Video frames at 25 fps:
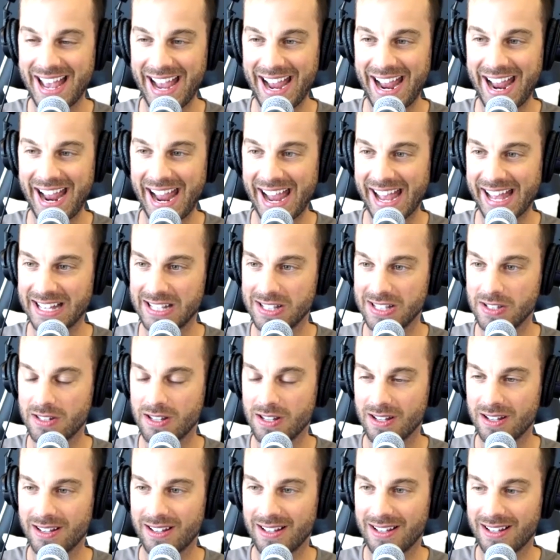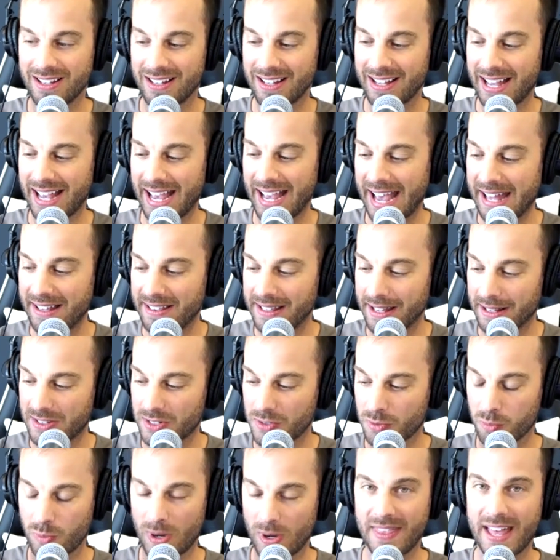And mm. And
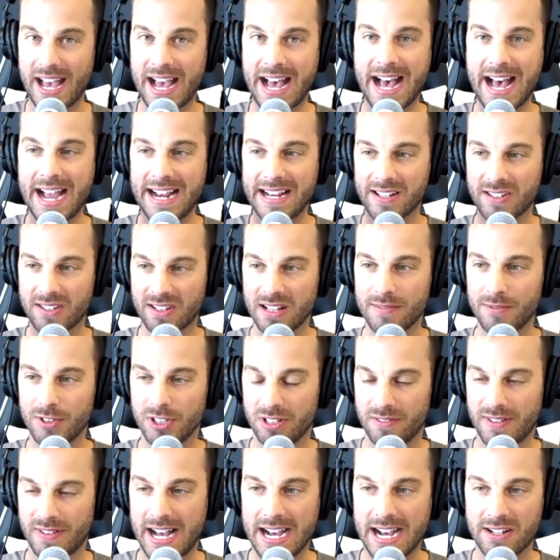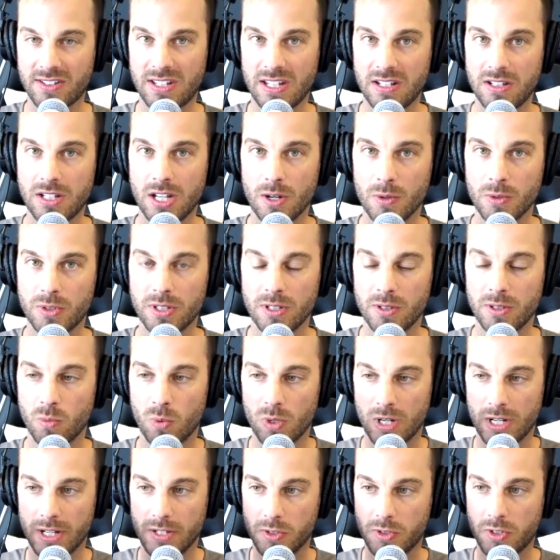that's when the highest level of oxytocin
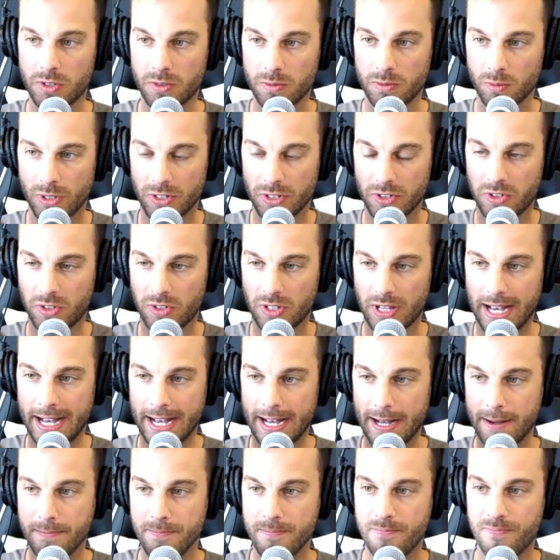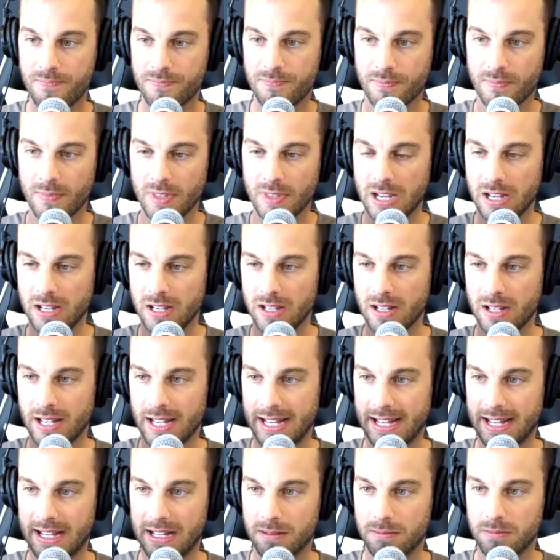was, was, um,
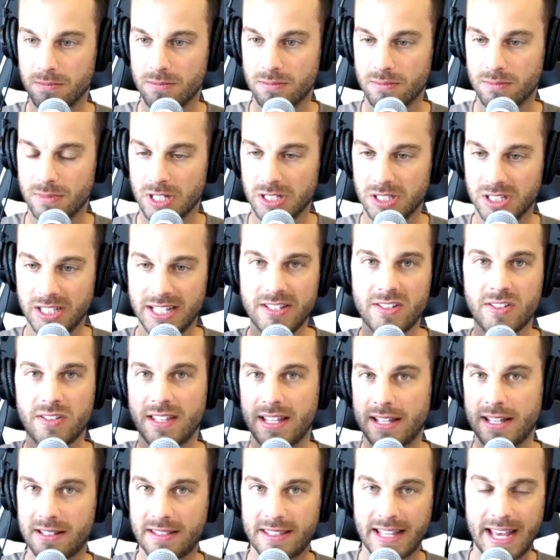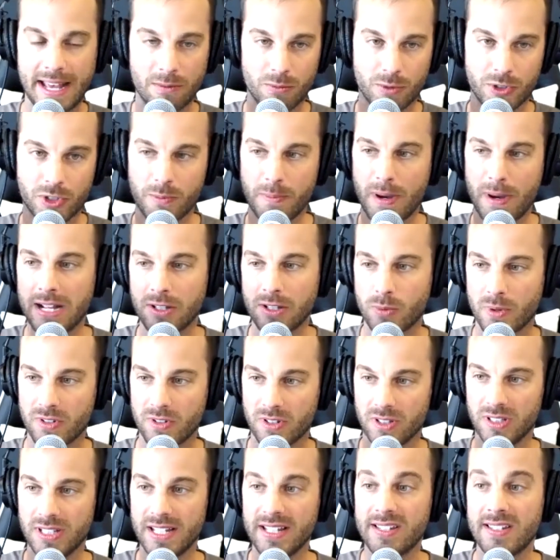um, elicit, that, that response was
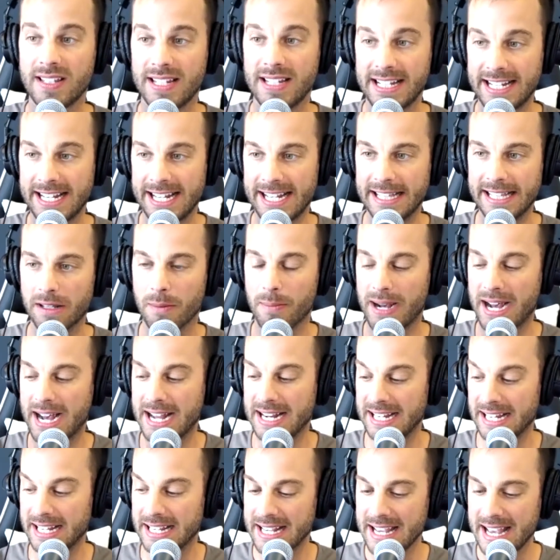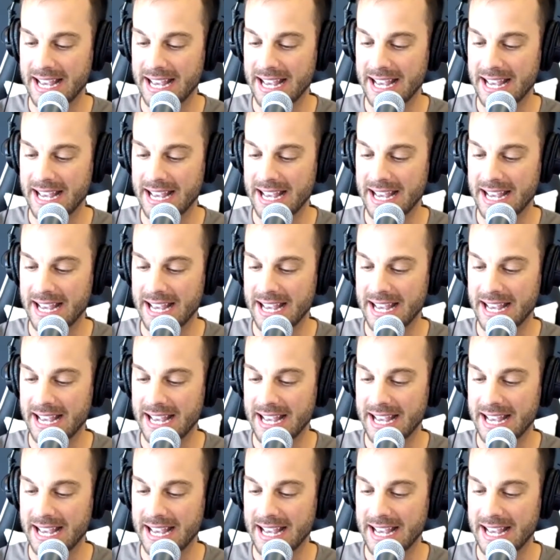elicited in the body.